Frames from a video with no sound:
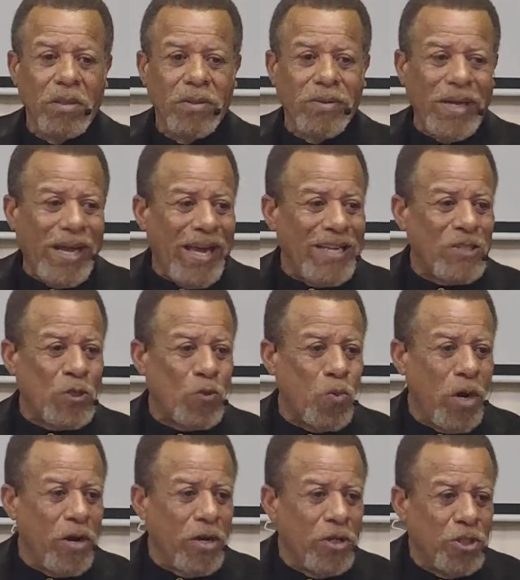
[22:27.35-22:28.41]
Well, I
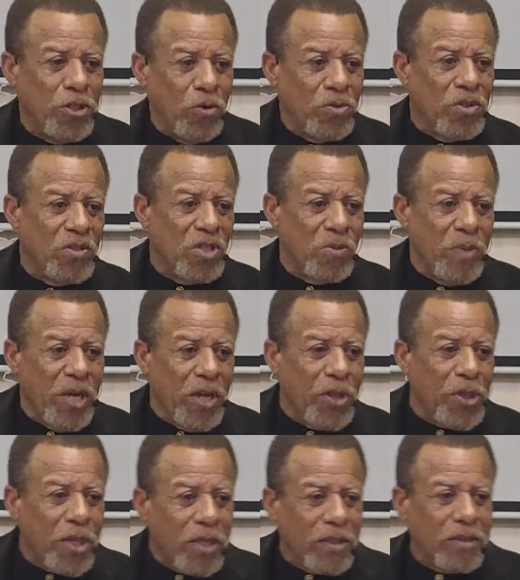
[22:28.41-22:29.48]
swear to Joseph
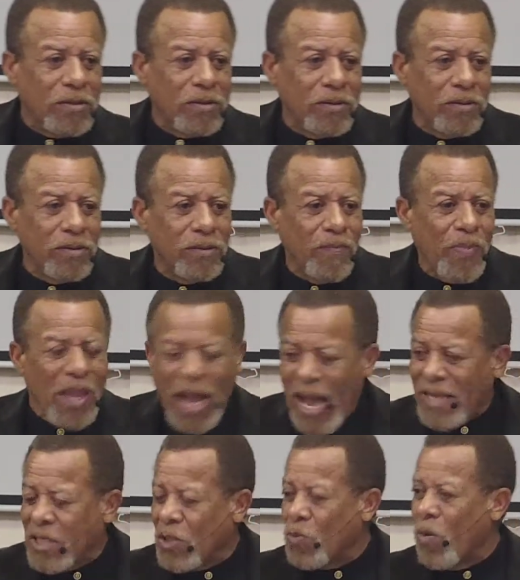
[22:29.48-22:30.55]
Smith.
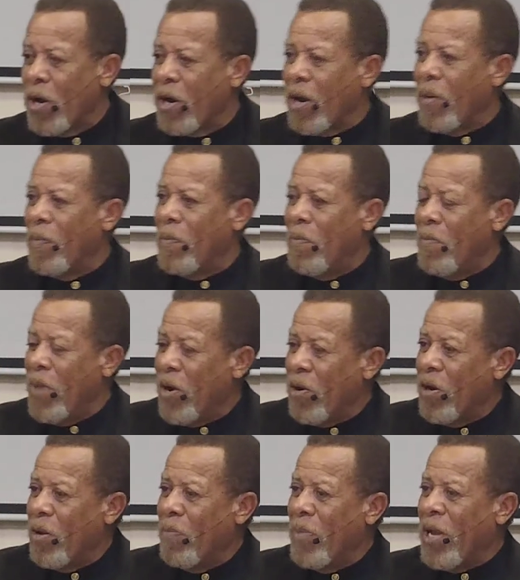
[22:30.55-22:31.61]
I swear to
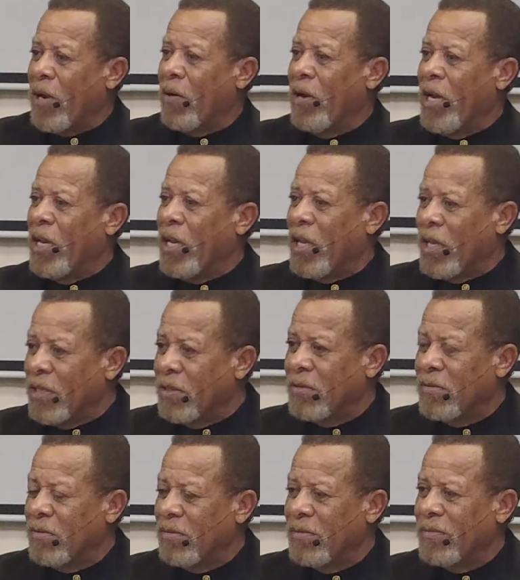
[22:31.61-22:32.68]
Mary Baker Eddy.
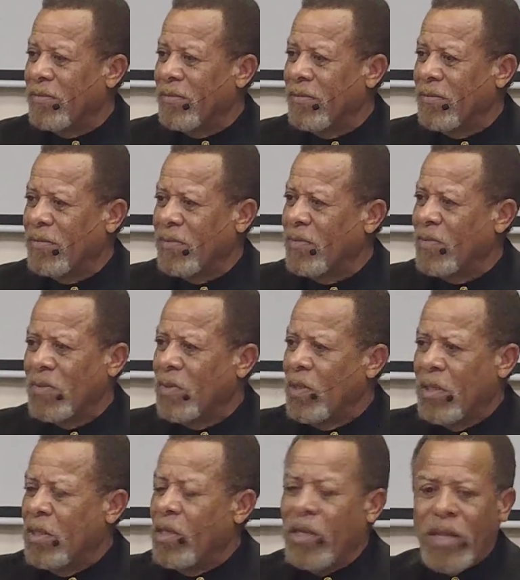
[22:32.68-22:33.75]

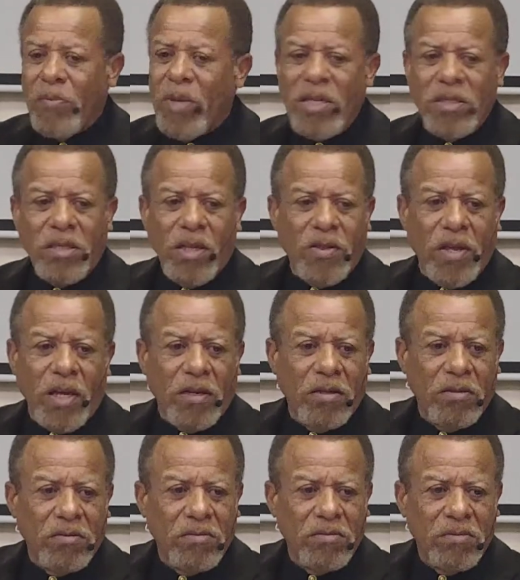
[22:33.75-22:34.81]
None of that means anything.
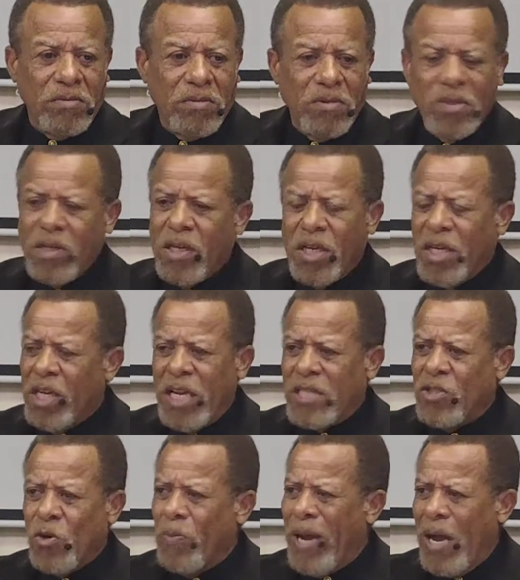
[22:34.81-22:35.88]
It has
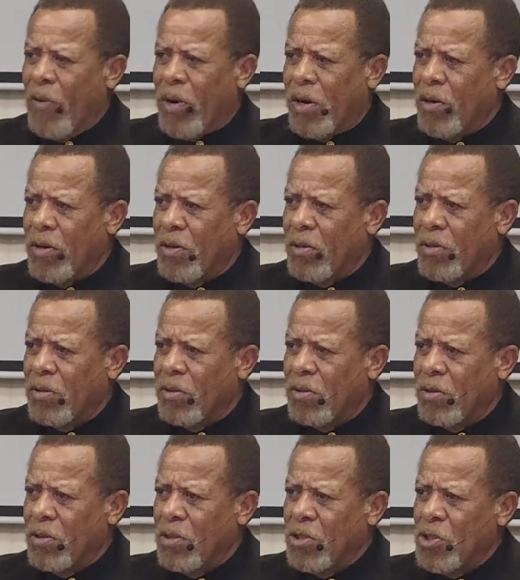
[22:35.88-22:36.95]
no power.
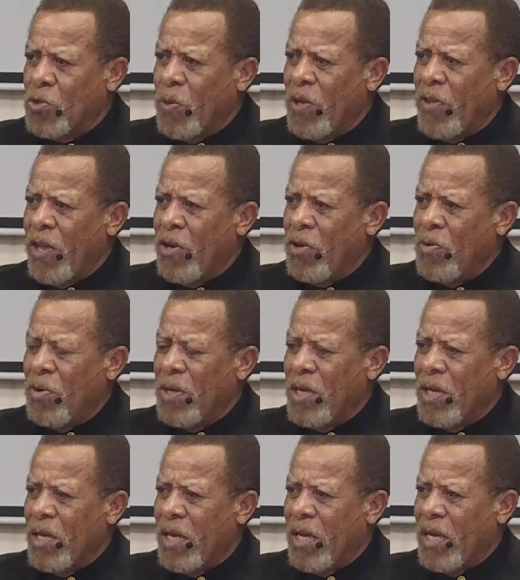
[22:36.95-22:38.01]
So what do?
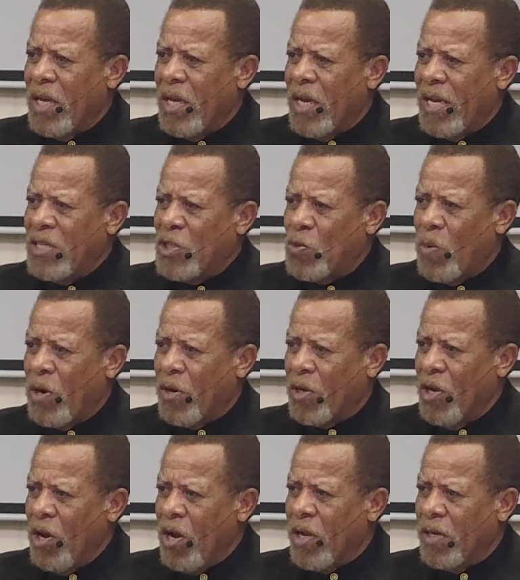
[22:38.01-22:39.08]
I swear to
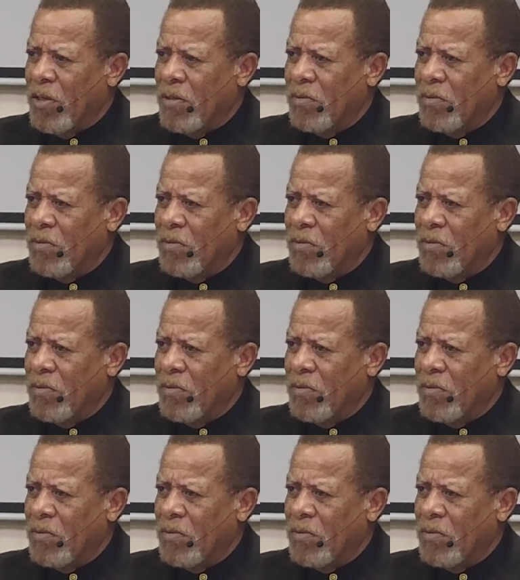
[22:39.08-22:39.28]
God.